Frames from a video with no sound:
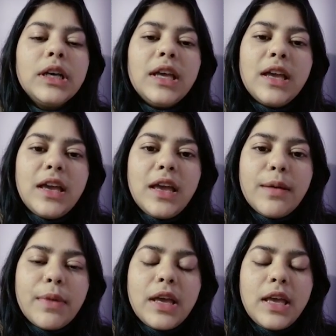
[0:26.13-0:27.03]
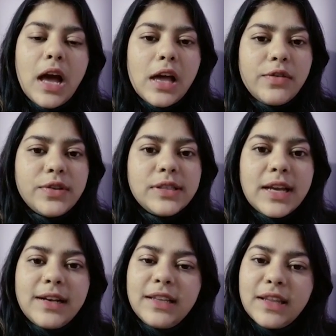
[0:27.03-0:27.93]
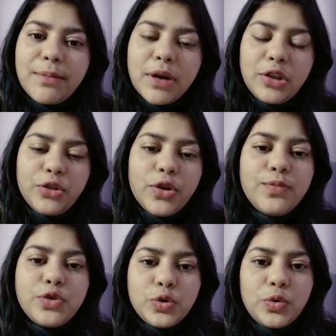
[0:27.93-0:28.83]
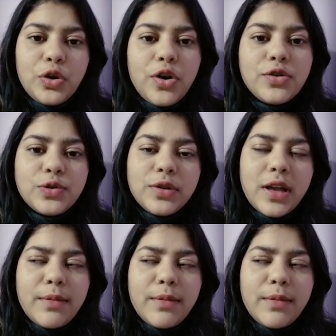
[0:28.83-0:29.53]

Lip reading: AMIE always held in the month of June or July,